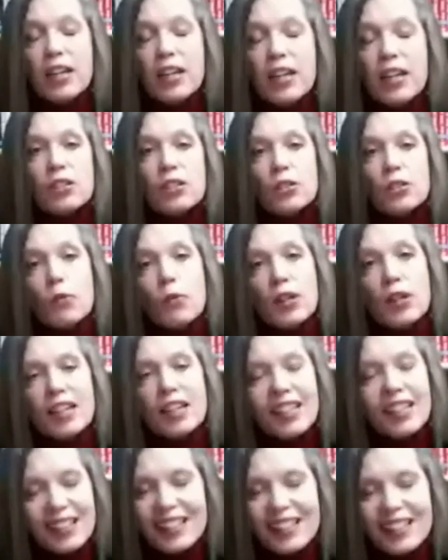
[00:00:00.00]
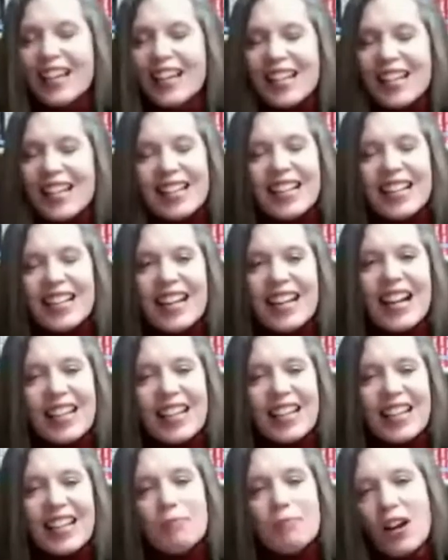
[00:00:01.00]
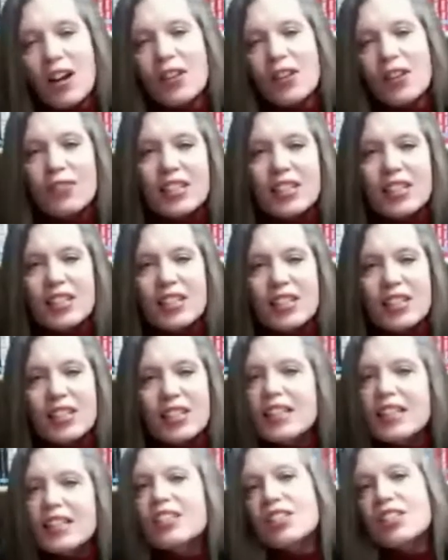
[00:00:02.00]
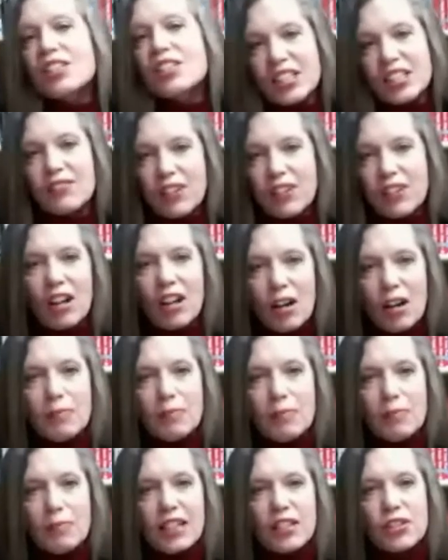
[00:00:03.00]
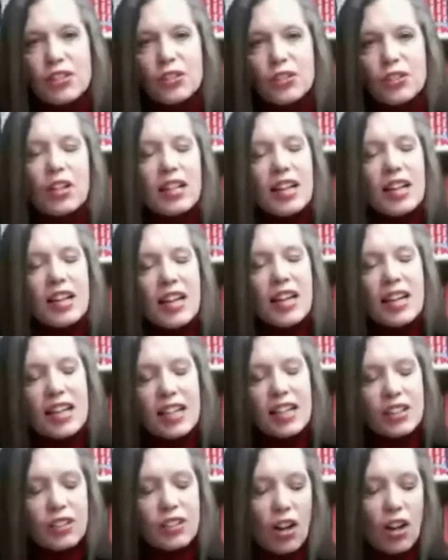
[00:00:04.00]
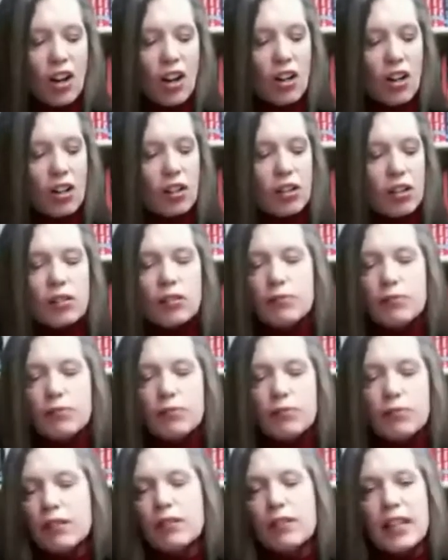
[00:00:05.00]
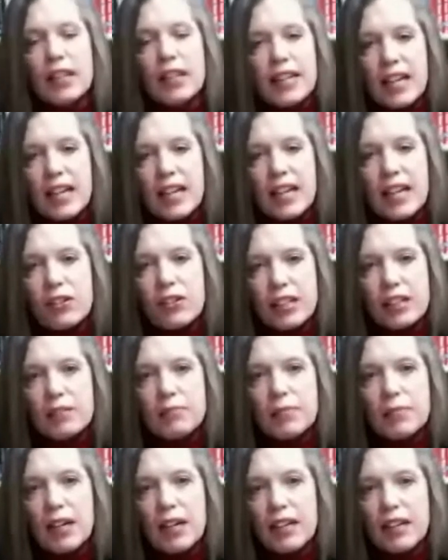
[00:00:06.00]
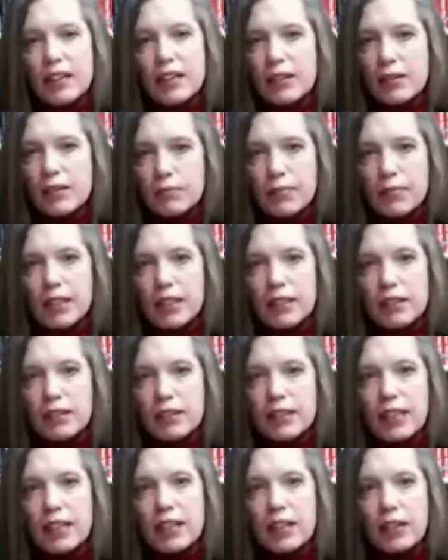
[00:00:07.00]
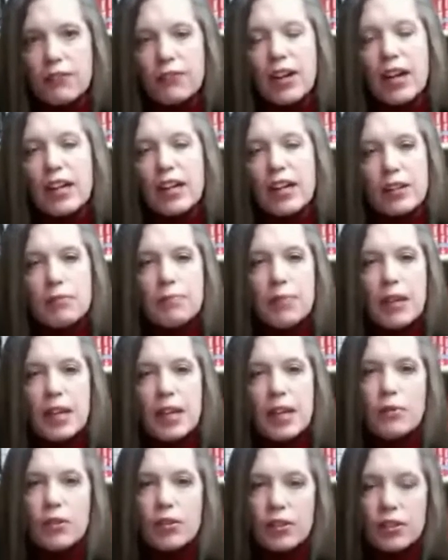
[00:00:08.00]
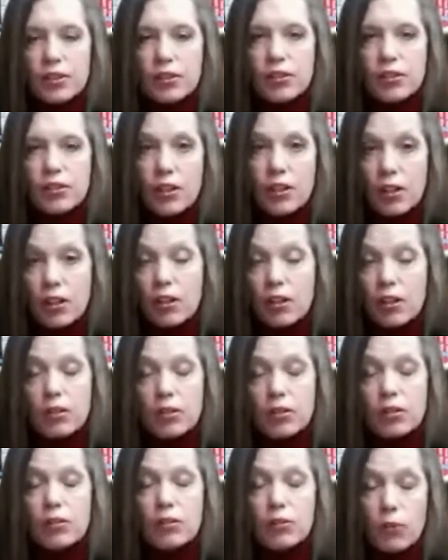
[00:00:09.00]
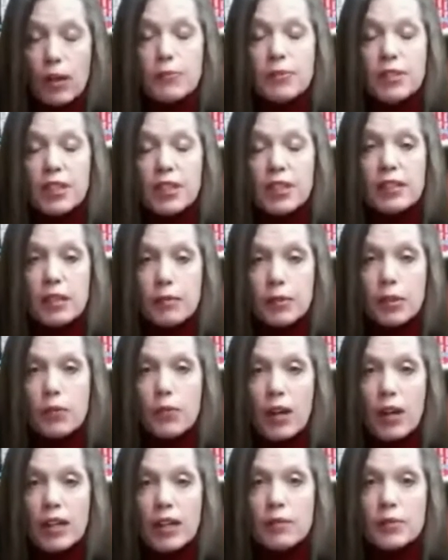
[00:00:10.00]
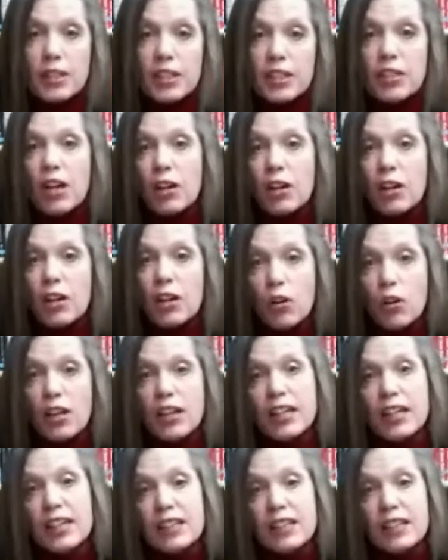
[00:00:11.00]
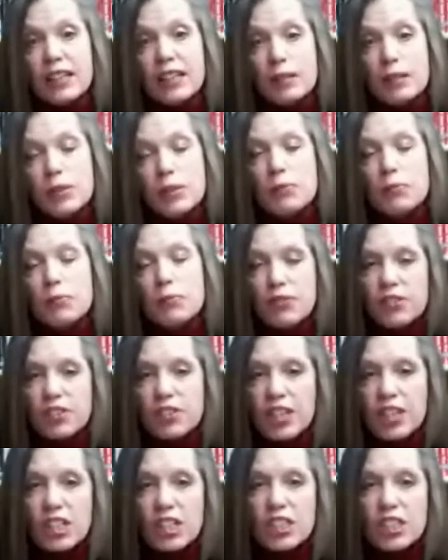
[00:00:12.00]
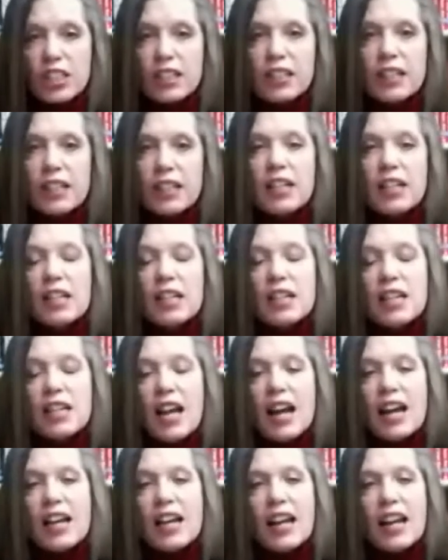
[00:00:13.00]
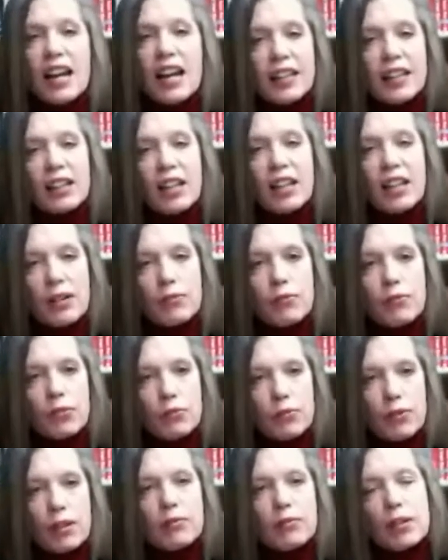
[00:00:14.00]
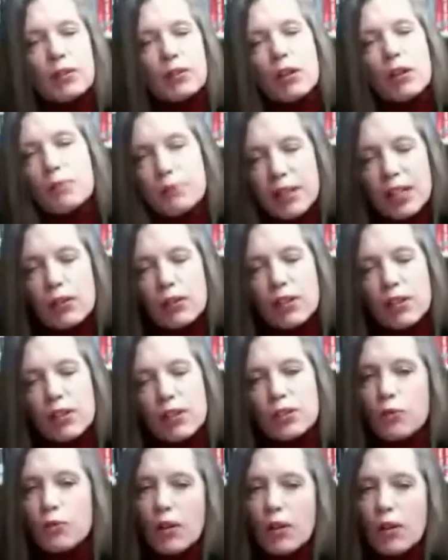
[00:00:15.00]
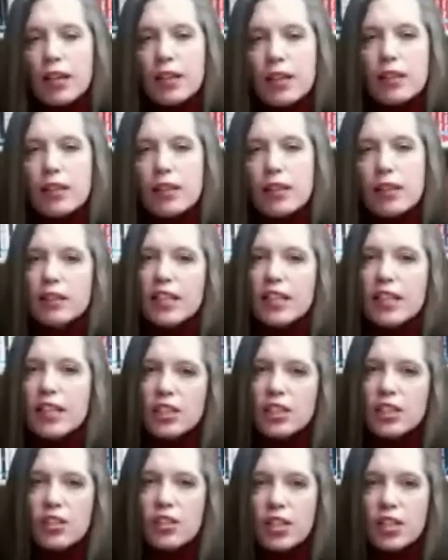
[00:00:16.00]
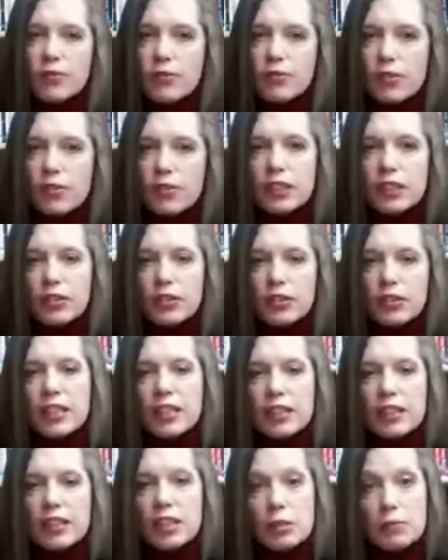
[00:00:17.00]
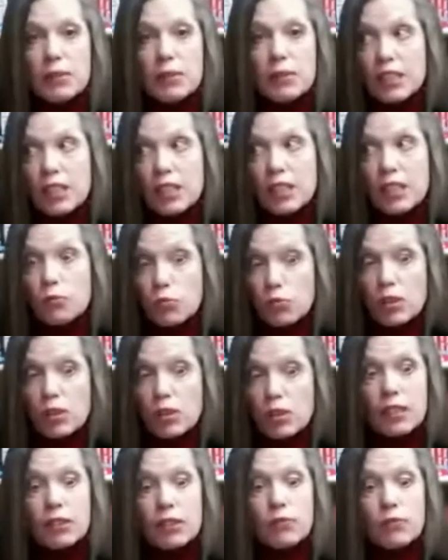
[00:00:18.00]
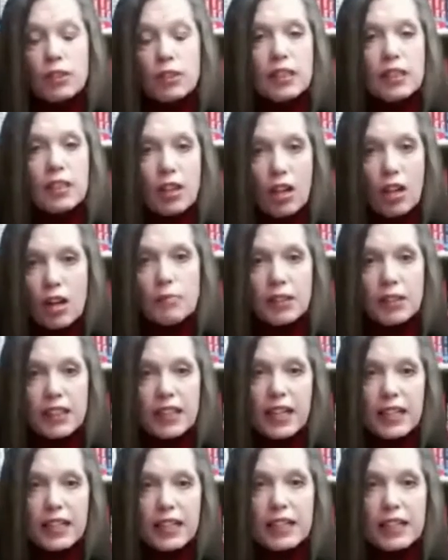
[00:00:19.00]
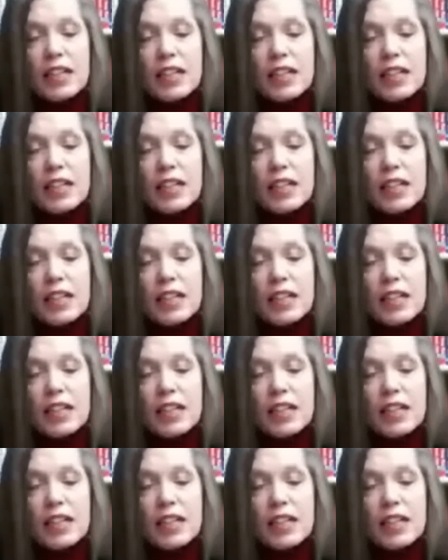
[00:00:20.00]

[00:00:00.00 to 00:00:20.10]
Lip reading: So and I think part of the reason, and this is actually a very complicated story, it's all laid out in my Data Leviathan paper that's on our website, wyliberty.org, in the Liberty Brief section. And I think a big reason why legislators never really clued into this is because it's really, really complicated.